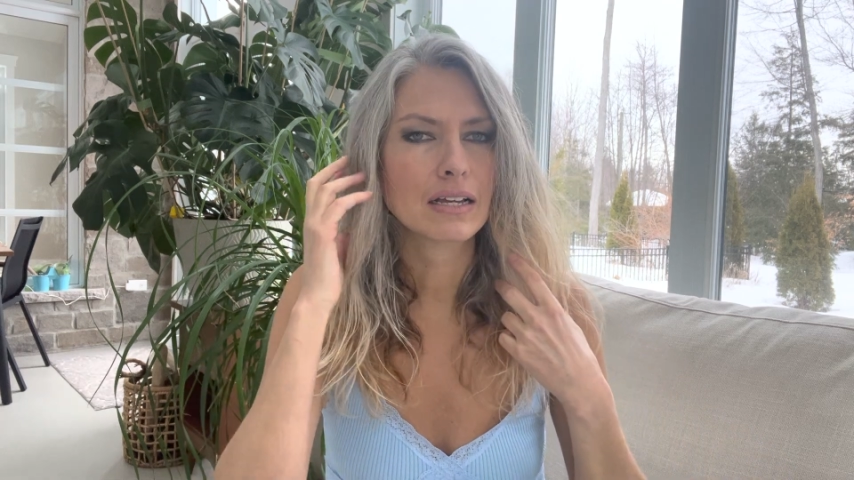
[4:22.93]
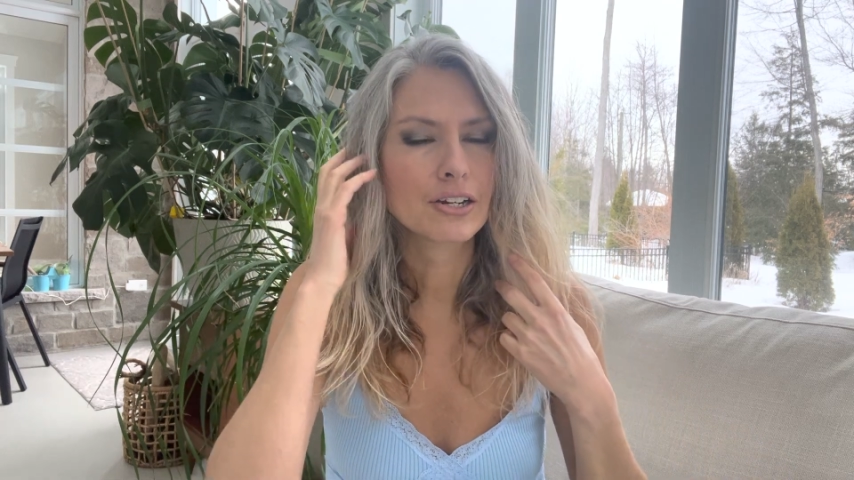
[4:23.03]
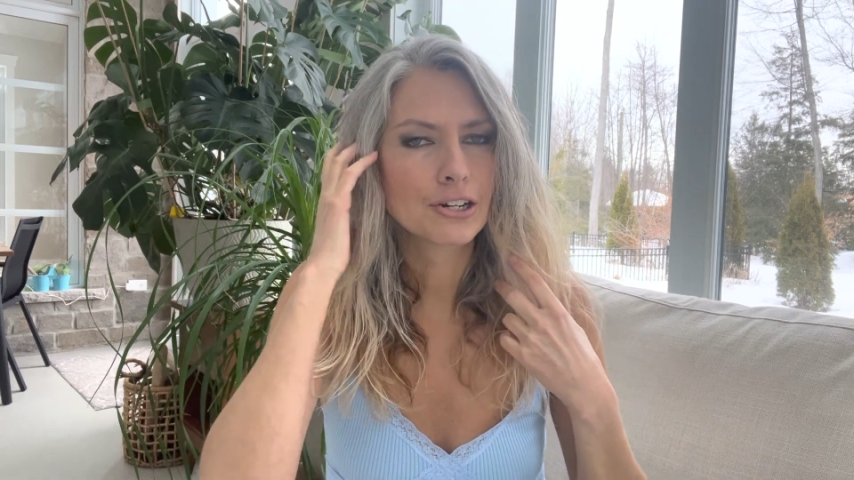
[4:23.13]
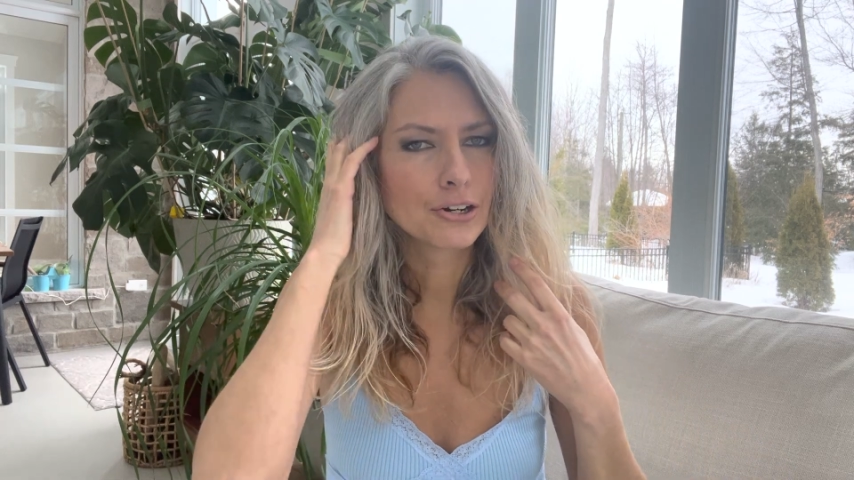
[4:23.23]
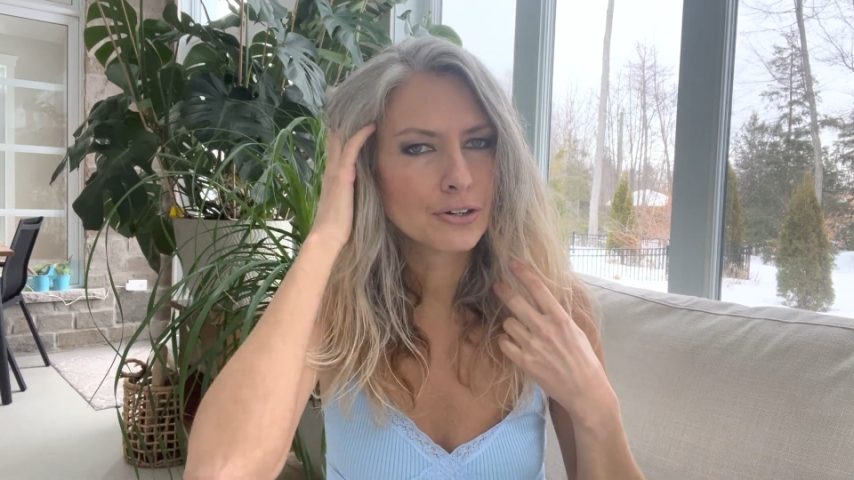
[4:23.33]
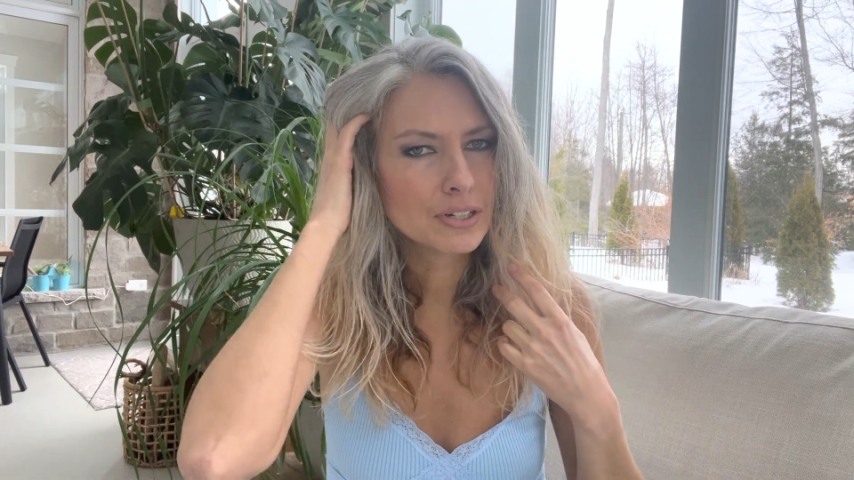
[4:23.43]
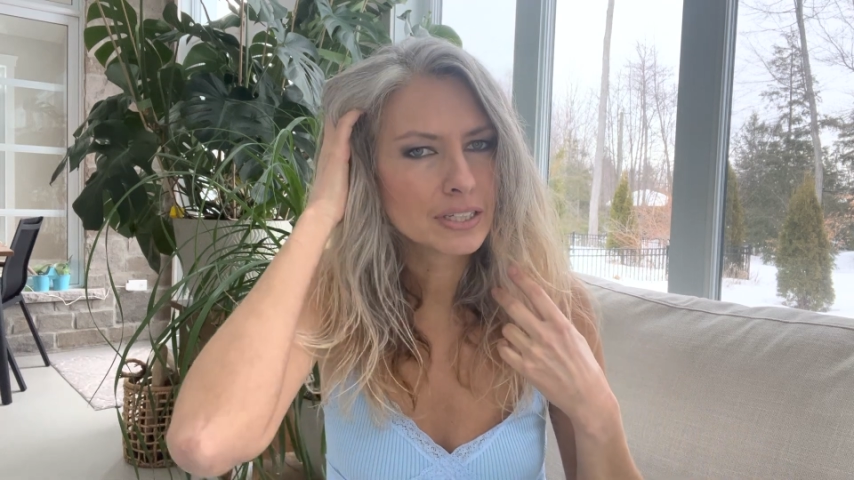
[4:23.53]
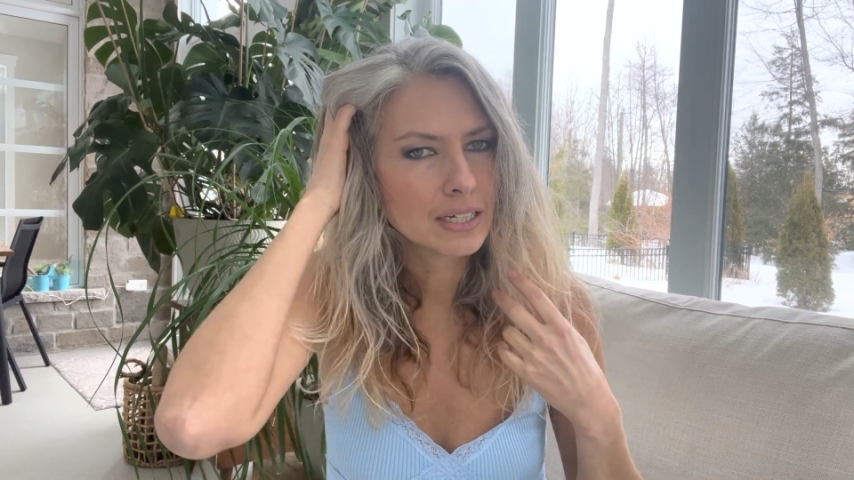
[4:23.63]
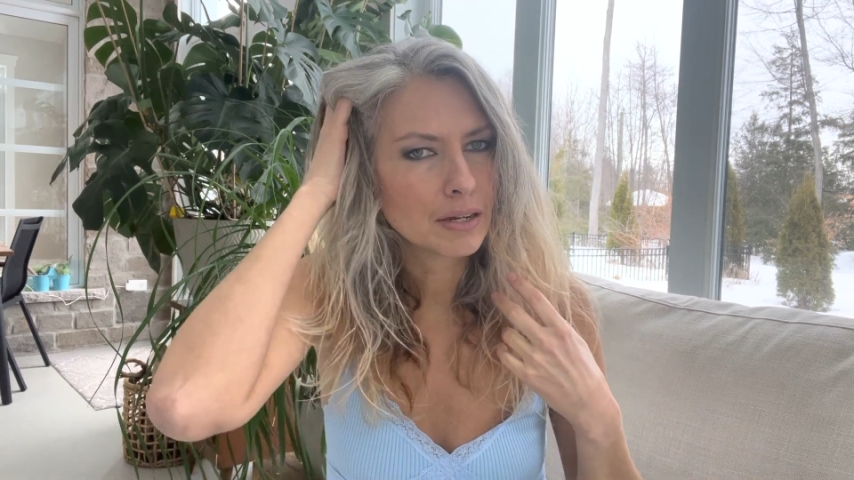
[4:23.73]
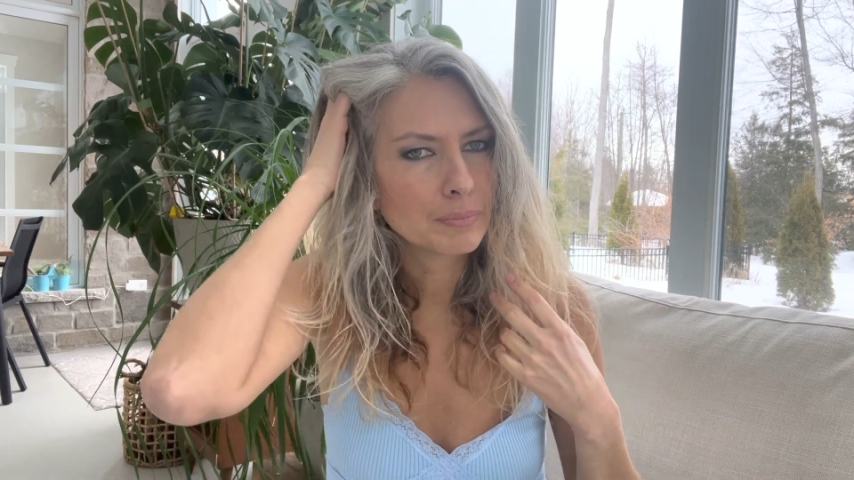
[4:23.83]

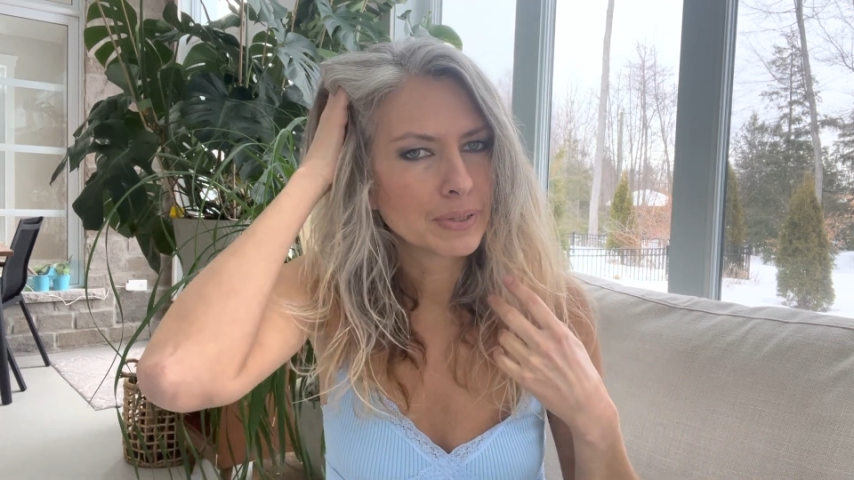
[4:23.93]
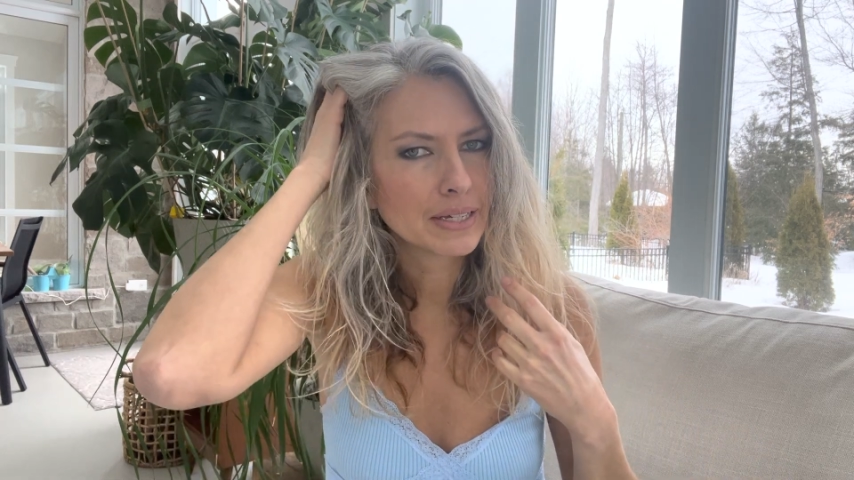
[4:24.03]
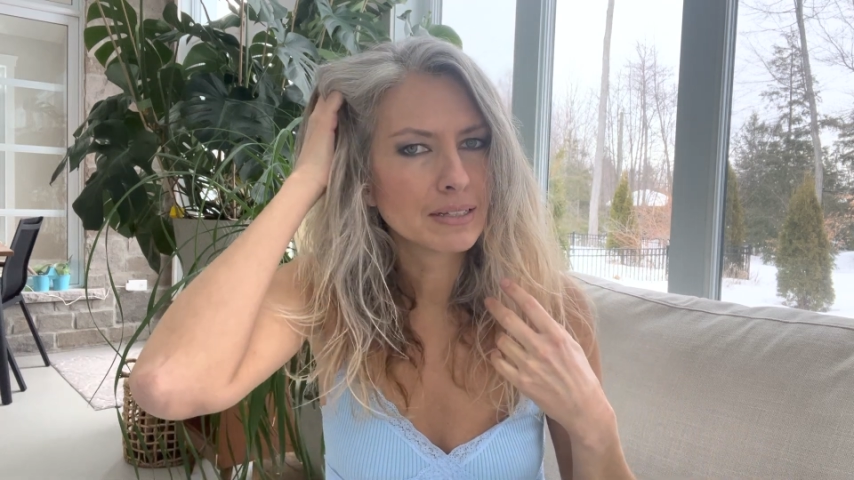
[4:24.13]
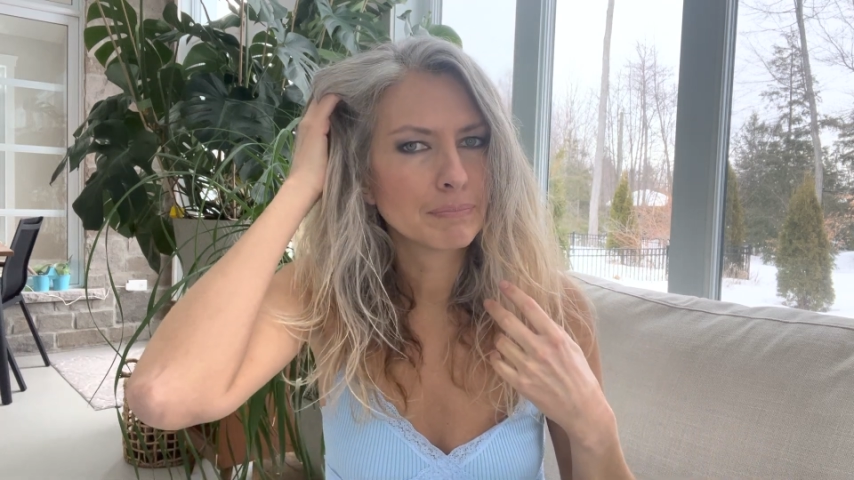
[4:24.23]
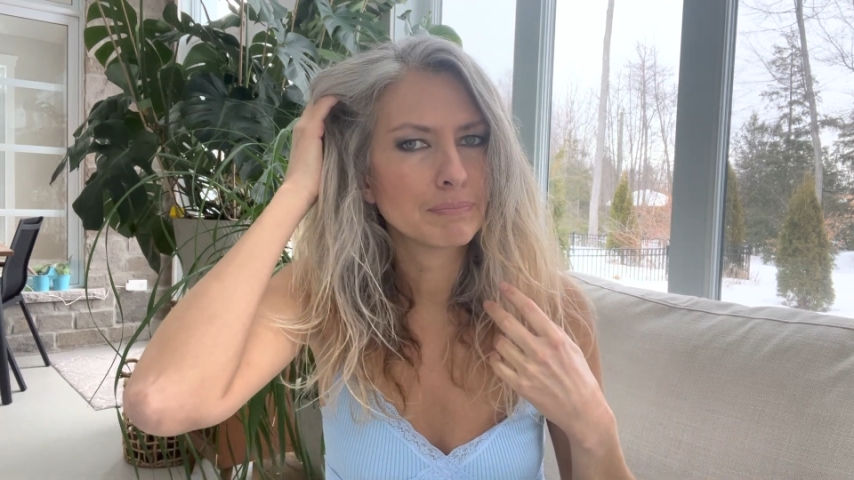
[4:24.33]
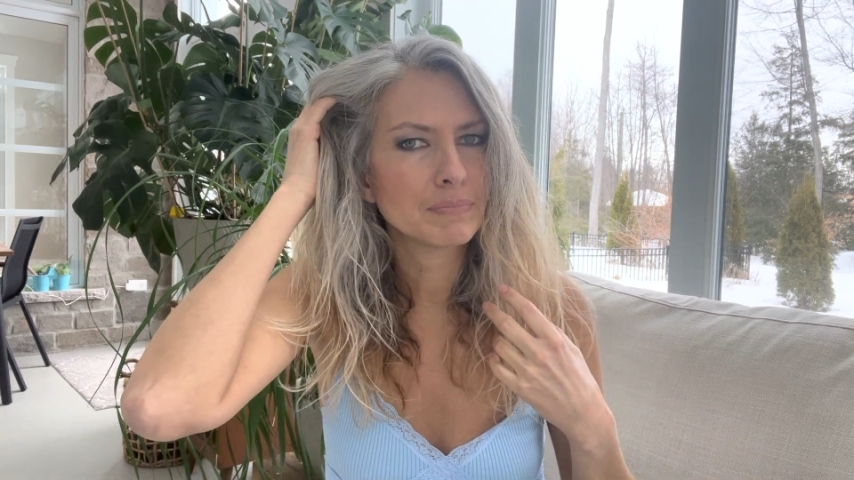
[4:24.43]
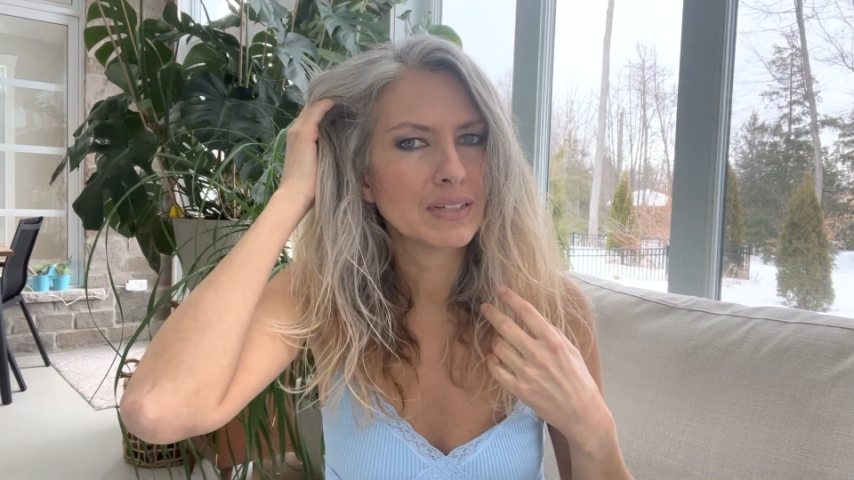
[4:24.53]
curly a bit.